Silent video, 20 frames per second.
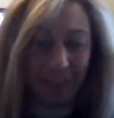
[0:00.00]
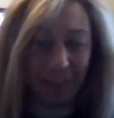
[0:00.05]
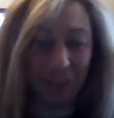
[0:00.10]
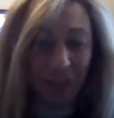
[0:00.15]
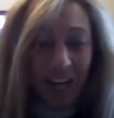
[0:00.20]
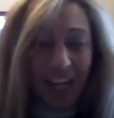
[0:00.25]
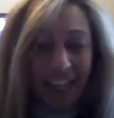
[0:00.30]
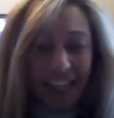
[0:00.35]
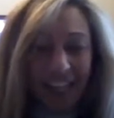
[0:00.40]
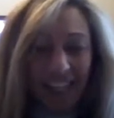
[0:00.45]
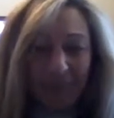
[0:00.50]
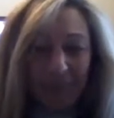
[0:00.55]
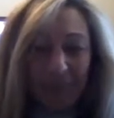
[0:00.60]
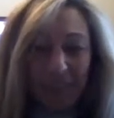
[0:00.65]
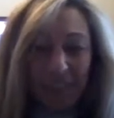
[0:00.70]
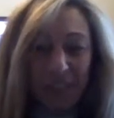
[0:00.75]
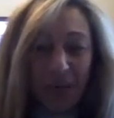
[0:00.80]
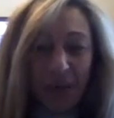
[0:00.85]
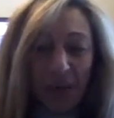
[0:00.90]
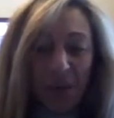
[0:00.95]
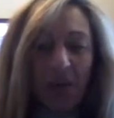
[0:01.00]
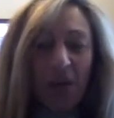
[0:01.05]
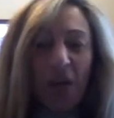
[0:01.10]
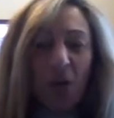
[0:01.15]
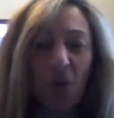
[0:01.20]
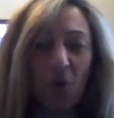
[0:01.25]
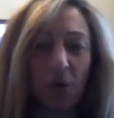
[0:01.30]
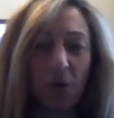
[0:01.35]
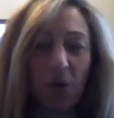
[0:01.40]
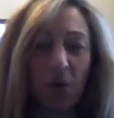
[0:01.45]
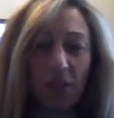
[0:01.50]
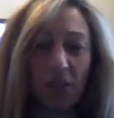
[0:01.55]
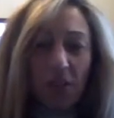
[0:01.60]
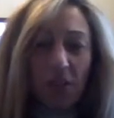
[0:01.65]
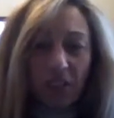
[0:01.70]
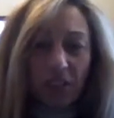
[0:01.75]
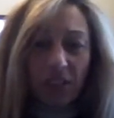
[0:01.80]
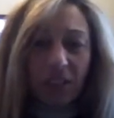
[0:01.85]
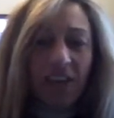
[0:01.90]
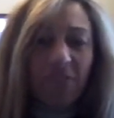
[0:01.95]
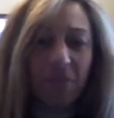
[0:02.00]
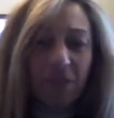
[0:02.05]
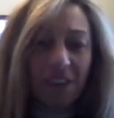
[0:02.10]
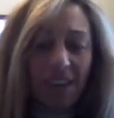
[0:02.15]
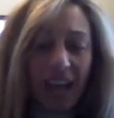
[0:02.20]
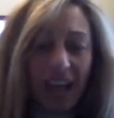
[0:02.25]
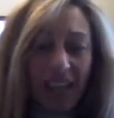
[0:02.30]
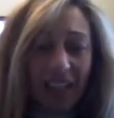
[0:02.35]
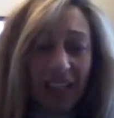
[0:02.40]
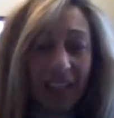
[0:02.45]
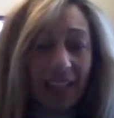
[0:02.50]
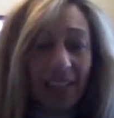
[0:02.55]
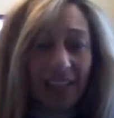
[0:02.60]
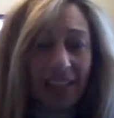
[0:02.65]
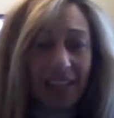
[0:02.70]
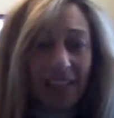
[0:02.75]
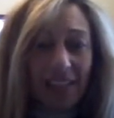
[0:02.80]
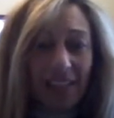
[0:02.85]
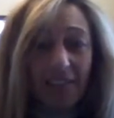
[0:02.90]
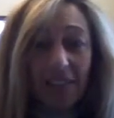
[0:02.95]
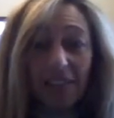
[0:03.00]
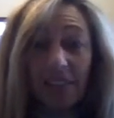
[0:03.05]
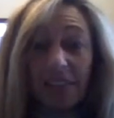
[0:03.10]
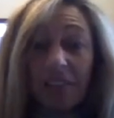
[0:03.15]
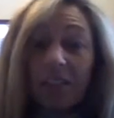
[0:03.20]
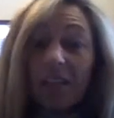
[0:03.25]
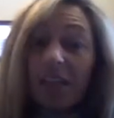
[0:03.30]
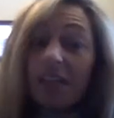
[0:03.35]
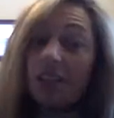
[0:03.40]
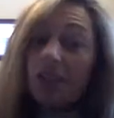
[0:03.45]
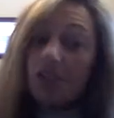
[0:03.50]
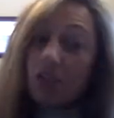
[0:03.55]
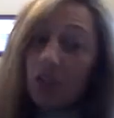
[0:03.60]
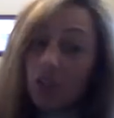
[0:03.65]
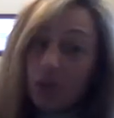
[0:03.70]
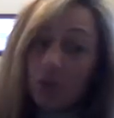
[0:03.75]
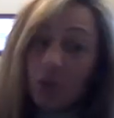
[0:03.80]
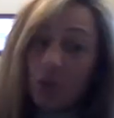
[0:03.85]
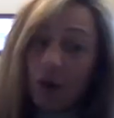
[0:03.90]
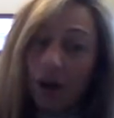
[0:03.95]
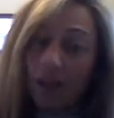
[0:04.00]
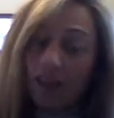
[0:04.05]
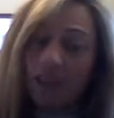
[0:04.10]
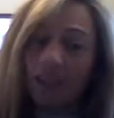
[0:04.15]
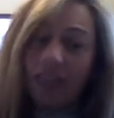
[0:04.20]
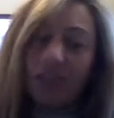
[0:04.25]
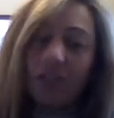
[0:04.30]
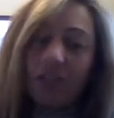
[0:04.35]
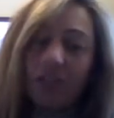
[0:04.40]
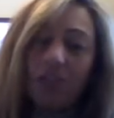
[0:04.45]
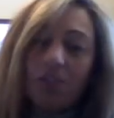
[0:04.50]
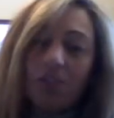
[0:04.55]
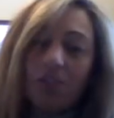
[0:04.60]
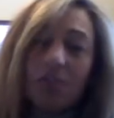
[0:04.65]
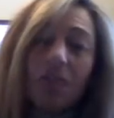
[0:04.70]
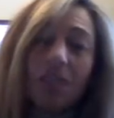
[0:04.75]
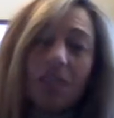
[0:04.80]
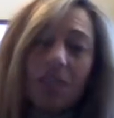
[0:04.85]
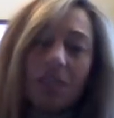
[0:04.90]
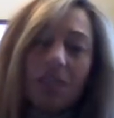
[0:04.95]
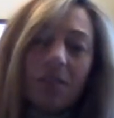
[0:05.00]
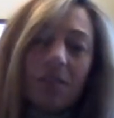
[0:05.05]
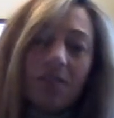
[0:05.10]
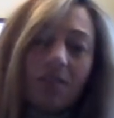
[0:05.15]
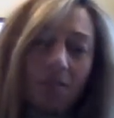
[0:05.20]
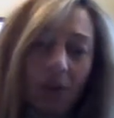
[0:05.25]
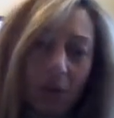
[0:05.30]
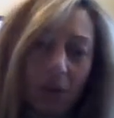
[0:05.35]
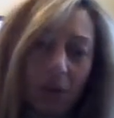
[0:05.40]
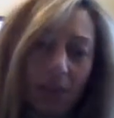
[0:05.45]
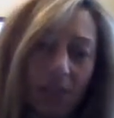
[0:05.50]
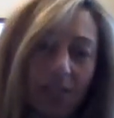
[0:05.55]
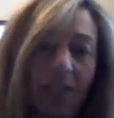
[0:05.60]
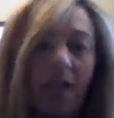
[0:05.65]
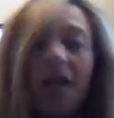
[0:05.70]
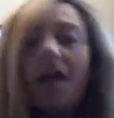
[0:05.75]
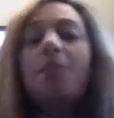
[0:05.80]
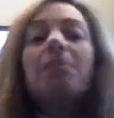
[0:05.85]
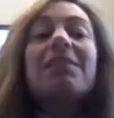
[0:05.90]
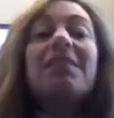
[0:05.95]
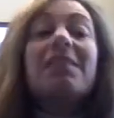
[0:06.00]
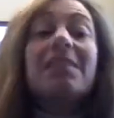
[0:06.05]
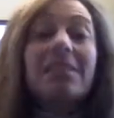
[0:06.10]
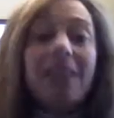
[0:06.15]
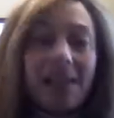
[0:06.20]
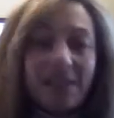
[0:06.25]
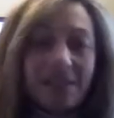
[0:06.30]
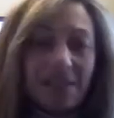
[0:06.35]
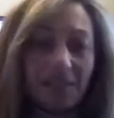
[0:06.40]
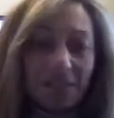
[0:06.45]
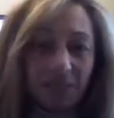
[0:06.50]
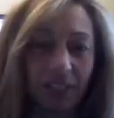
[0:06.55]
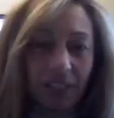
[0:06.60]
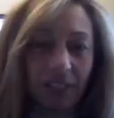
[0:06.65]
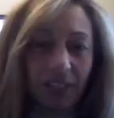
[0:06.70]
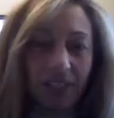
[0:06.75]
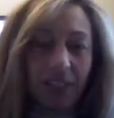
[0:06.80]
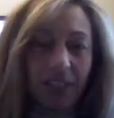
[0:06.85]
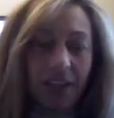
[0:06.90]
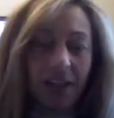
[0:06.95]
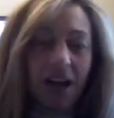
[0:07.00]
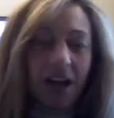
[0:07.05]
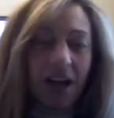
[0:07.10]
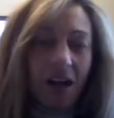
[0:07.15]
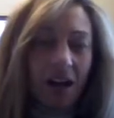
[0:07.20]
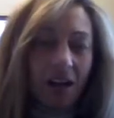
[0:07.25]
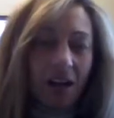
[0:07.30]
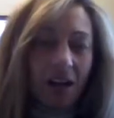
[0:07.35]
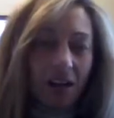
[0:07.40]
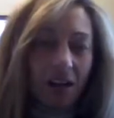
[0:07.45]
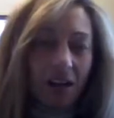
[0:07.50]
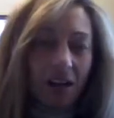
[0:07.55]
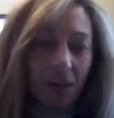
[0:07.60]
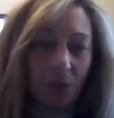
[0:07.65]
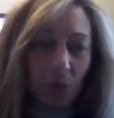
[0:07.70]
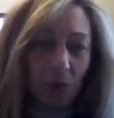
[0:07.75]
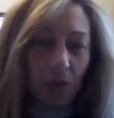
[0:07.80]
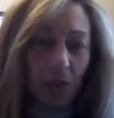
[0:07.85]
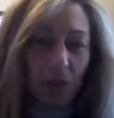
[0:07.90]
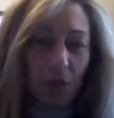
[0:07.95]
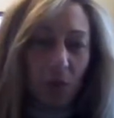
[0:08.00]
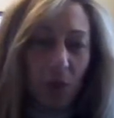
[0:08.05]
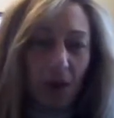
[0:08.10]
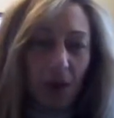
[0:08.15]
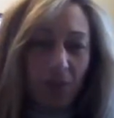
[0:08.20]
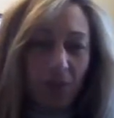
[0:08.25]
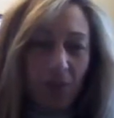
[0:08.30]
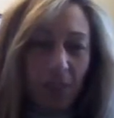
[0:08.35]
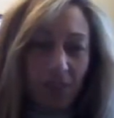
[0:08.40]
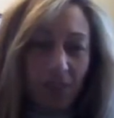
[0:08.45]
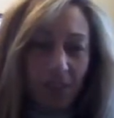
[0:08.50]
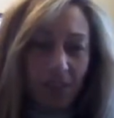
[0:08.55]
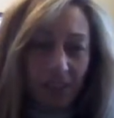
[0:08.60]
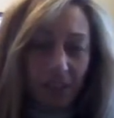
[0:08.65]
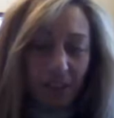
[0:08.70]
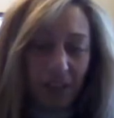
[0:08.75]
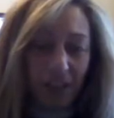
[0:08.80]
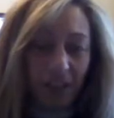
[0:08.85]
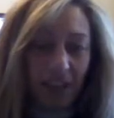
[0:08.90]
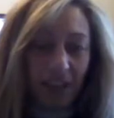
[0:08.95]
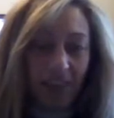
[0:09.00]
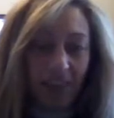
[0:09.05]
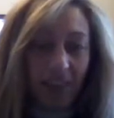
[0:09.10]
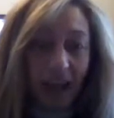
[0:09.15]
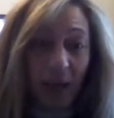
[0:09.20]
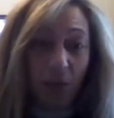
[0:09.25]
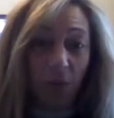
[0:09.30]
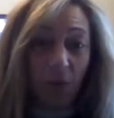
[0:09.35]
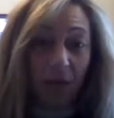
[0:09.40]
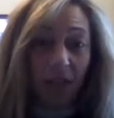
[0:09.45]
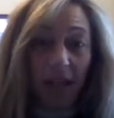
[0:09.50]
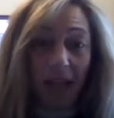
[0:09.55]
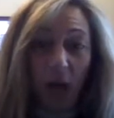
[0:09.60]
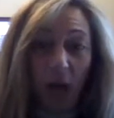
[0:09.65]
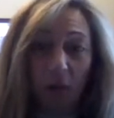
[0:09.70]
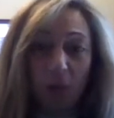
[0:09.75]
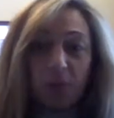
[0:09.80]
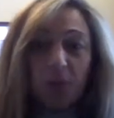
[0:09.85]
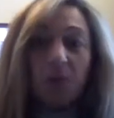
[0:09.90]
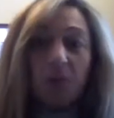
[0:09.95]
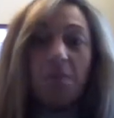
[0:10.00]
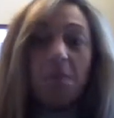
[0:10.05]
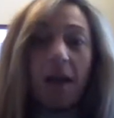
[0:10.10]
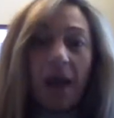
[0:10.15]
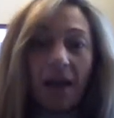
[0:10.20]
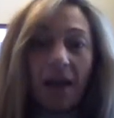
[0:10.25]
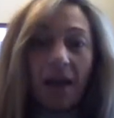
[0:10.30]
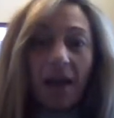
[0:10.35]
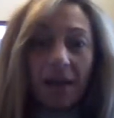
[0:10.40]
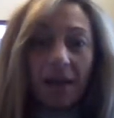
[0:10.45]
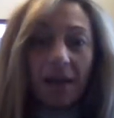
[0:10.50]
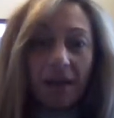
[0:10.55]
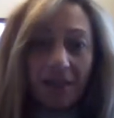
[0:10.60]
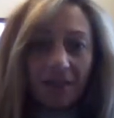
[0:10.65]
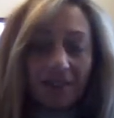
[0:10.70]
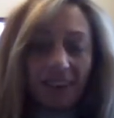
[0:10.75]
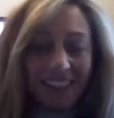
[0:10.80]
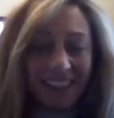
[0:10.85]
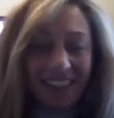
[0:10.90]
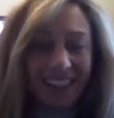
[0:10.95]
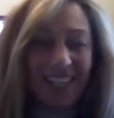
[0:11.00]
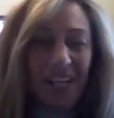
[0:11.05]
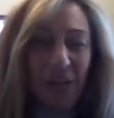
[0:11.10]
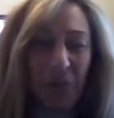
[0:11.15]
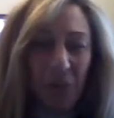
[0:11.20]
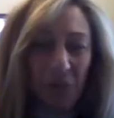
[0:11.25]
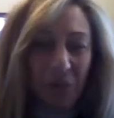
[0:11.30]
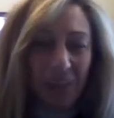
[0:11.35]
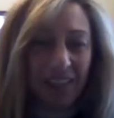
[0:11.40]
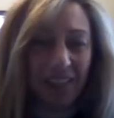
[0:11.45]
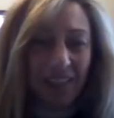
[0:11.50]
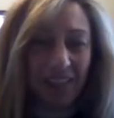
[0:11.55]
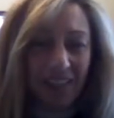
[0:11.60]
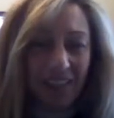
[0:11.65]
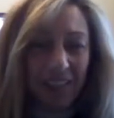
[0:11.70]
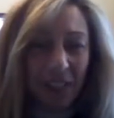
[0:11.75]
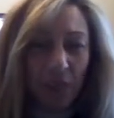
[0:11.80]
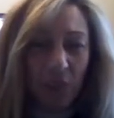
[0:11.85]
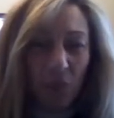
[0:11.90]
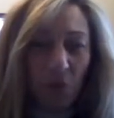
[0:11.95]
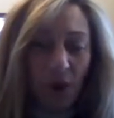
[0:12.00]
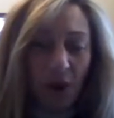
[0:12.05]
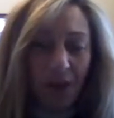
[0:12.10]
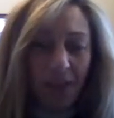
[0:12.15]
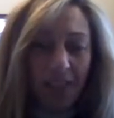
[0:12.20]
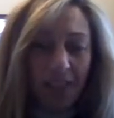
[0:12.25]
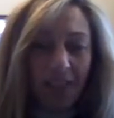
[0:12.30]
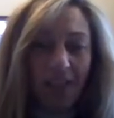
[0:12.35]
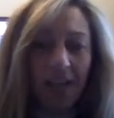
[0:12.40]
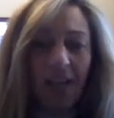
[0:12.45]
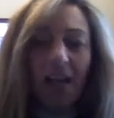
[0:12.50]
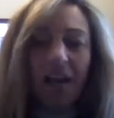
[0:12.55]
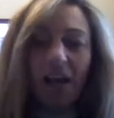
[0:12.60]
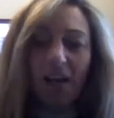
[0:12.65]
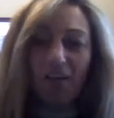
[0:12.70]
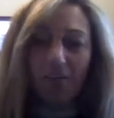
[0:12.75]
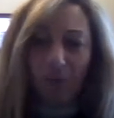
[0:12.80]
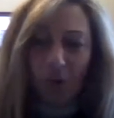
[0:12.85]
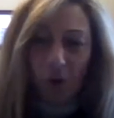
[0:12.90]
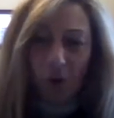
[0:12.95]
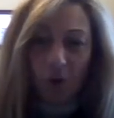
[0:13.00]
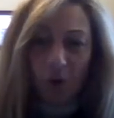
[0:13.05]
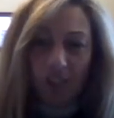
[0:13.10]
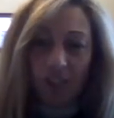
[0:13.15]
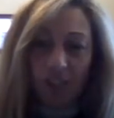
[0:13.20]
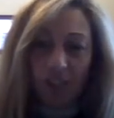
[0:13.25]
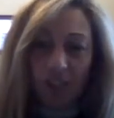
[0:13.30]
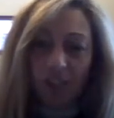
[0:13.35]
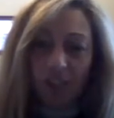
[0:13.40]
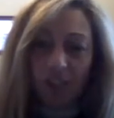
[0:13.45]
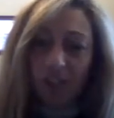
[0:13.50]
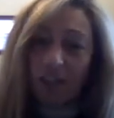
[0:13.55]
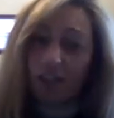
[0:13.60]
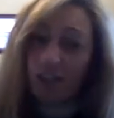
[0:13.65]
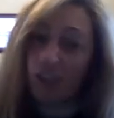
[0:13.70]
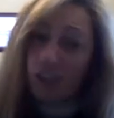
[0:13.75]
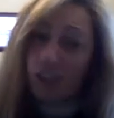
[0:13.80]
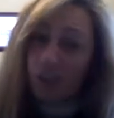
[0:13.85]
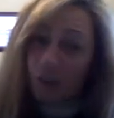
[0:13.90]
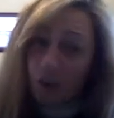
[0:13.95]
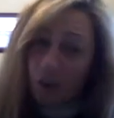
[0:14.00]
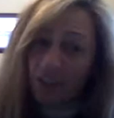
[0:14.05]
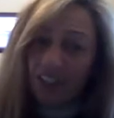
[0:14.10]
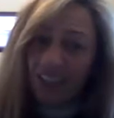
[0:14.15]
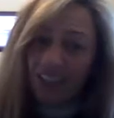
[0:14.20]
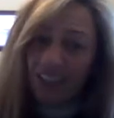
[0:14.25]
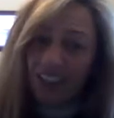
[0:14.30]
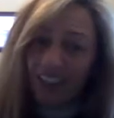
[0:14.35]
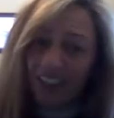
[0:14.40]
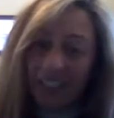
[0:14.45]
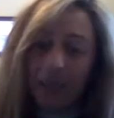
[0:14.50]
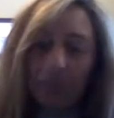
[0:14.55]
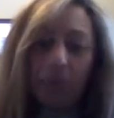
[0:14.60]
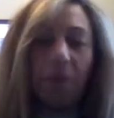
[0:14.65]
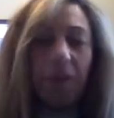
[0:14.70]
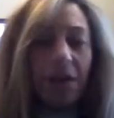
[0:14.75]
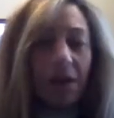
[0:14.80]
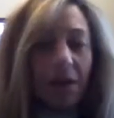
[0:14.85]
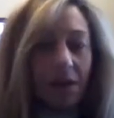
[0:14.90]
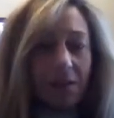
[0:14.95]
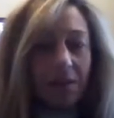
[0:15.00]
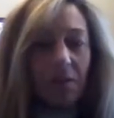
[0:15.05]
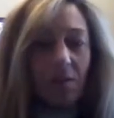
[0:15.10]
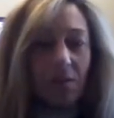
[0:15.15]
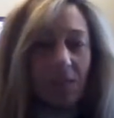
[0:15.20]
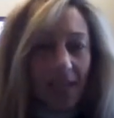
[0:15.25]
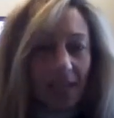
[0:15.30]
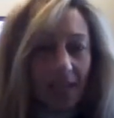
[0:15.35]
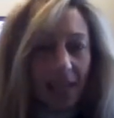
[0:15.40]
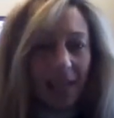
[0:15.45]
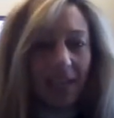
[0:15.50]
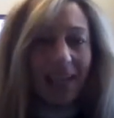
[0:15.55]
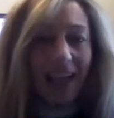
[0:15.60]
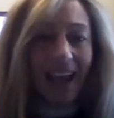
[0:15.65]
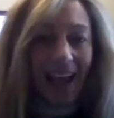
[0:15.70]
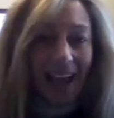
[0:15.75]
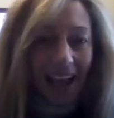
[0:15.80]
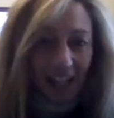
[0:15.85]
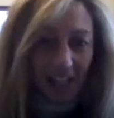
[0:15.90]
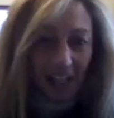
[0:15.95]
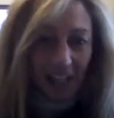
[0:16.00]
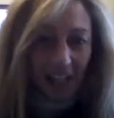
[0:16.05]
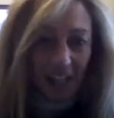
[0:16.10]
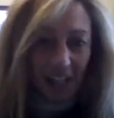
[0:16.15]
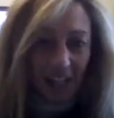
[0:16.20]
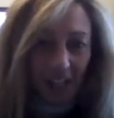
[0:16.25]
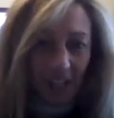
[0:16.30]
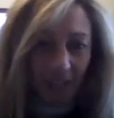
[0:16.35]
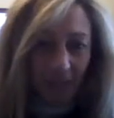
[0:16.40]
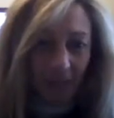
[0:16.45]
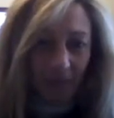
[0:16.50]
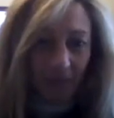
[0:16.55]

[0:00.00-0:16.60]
Great. So when you're left with that list of everything that you do want, then you need to focus obsessively on what you want for yourself, and that will help to manifest what it is that you want. Of course, not just focusing on it, but also taking action.